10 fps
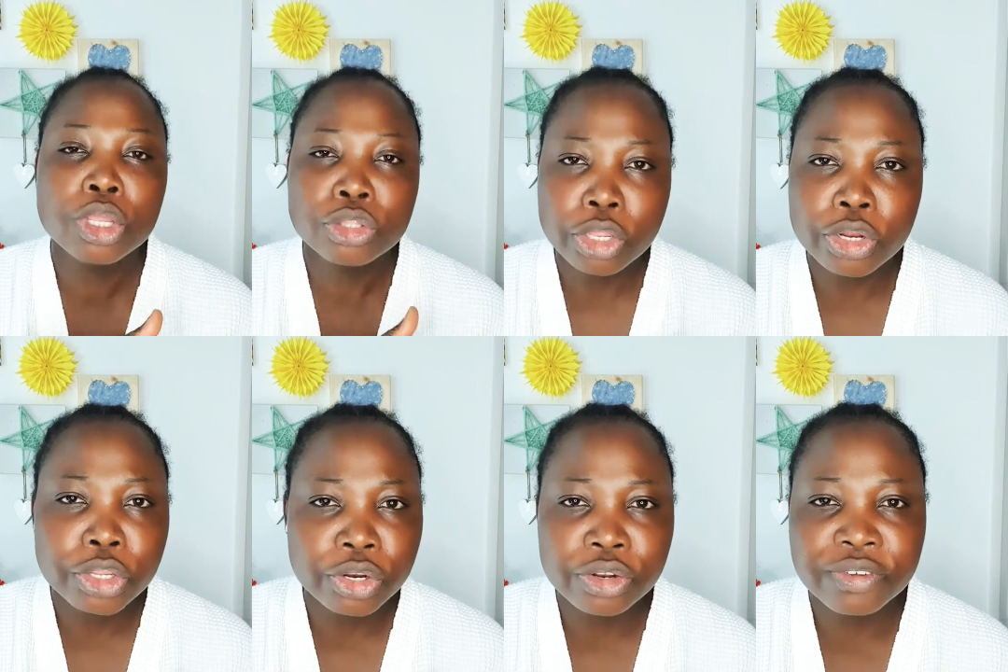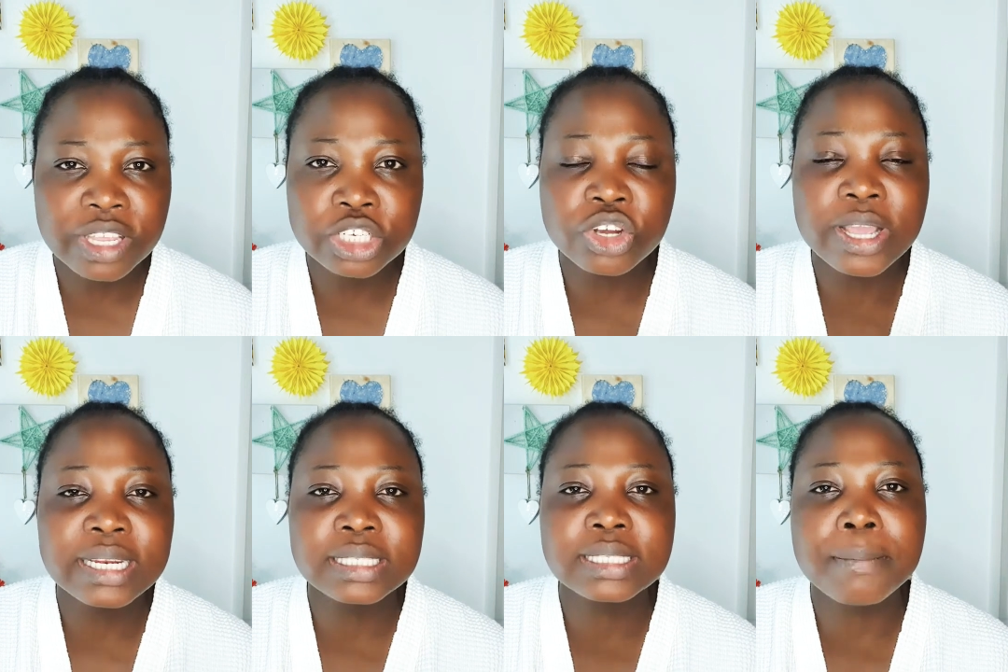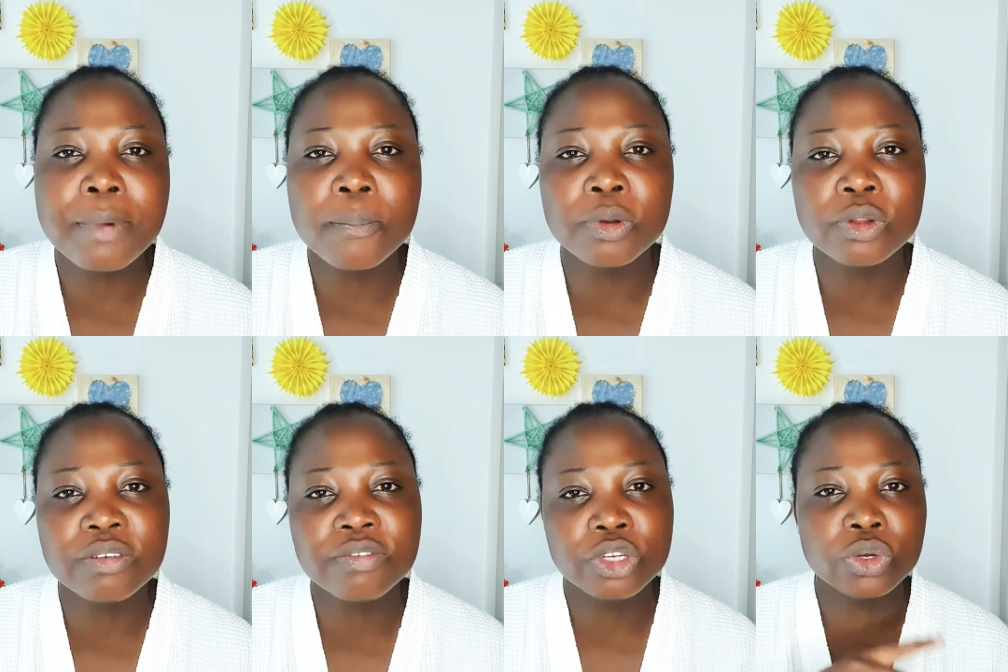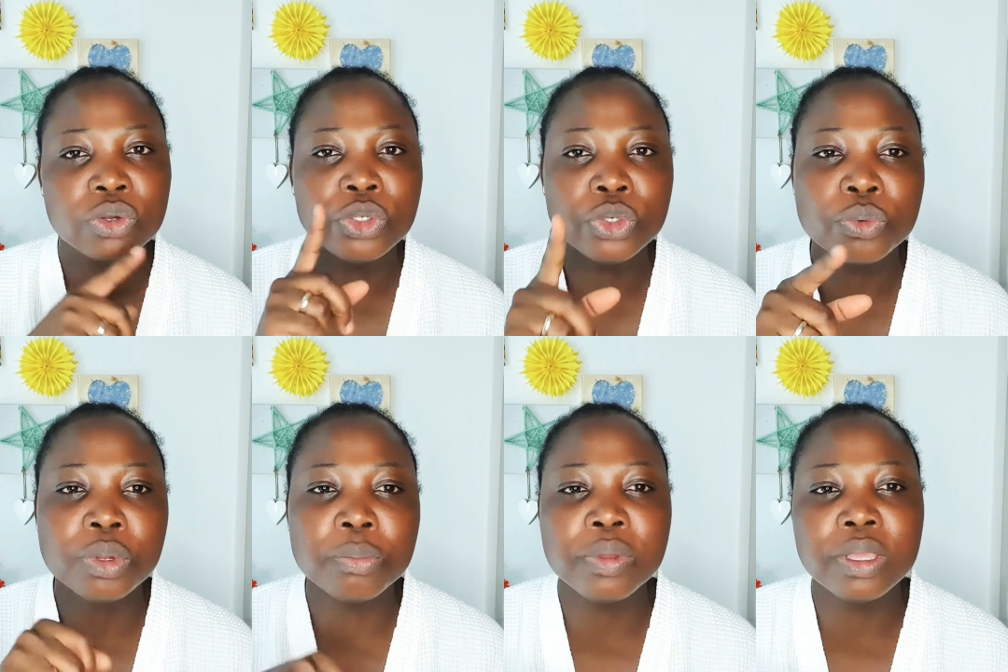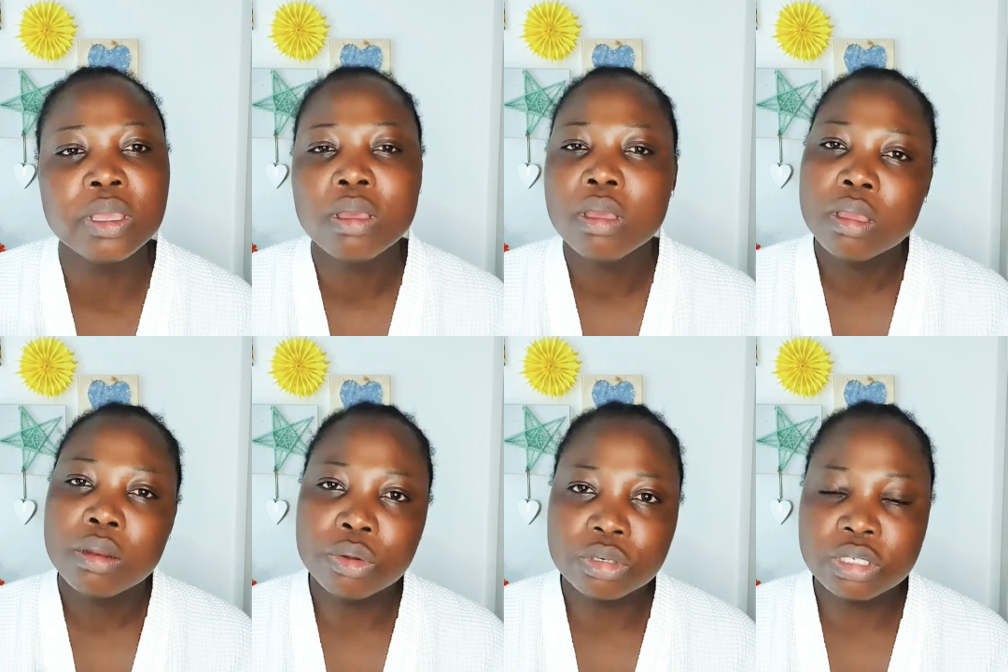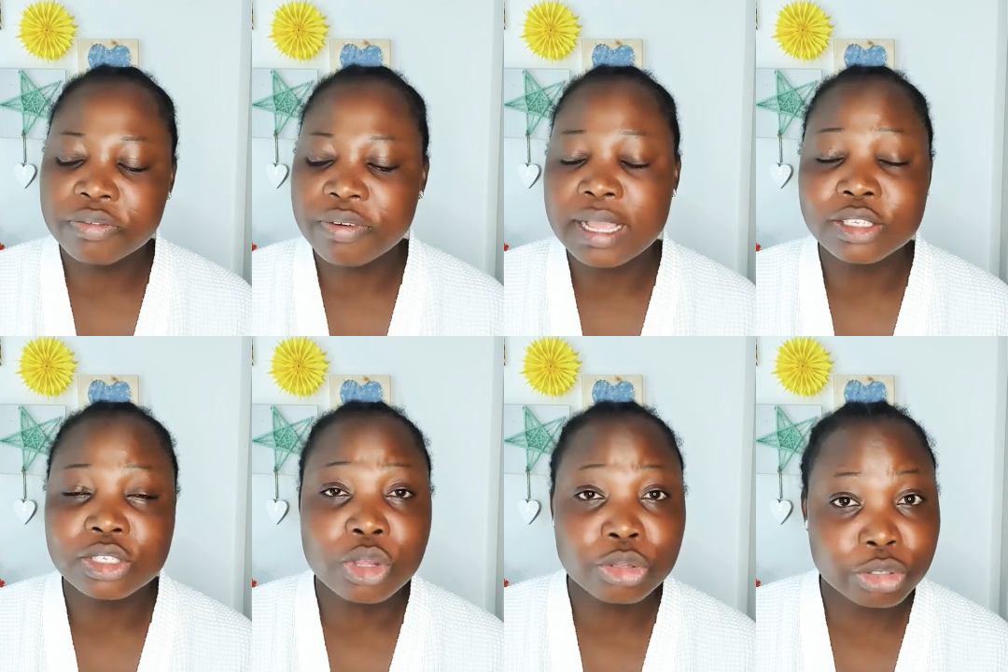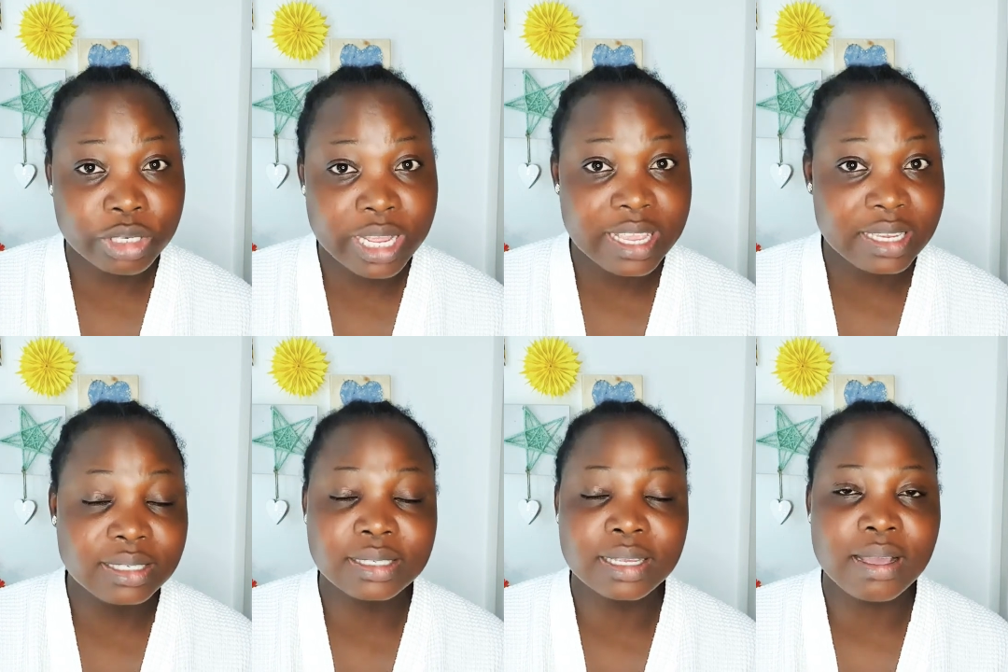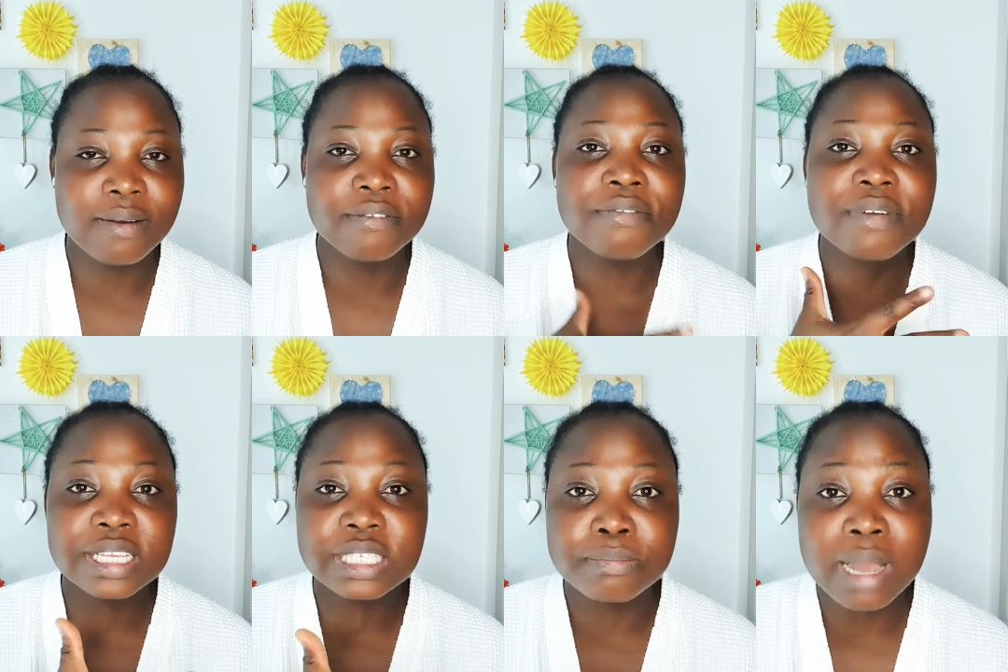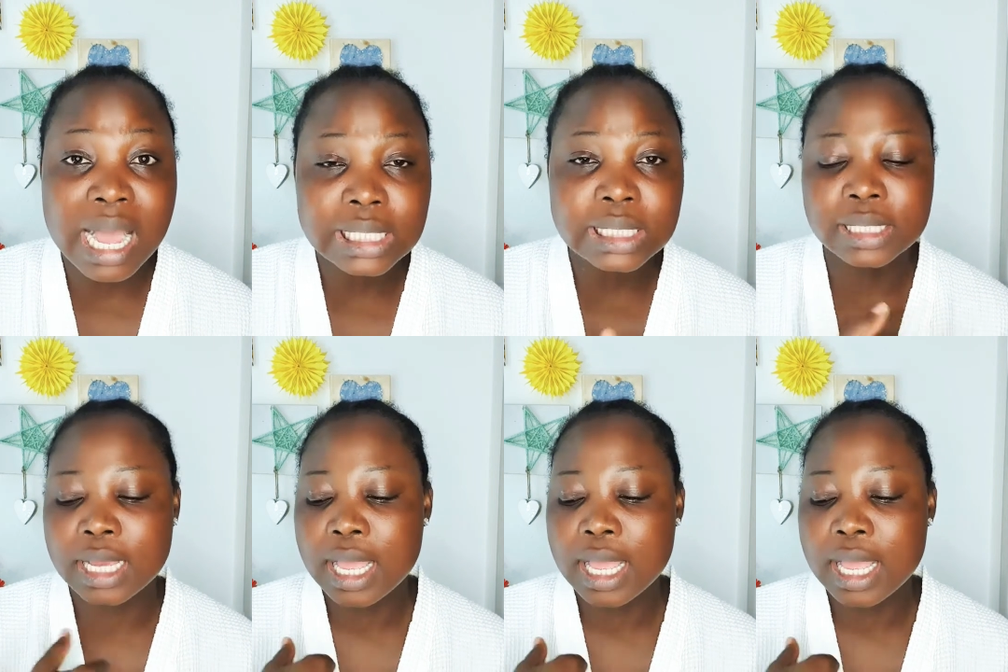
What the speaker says: Turn on your notification. Anytime I upload a video, you will be notified. So today is face mask.